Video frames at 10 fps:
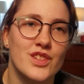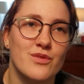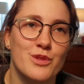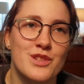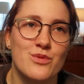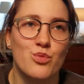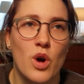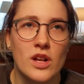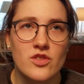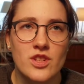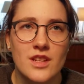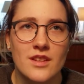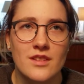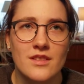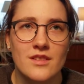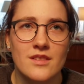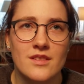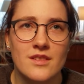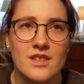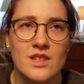was watching
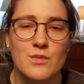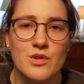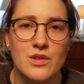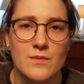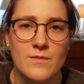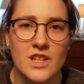some YouTube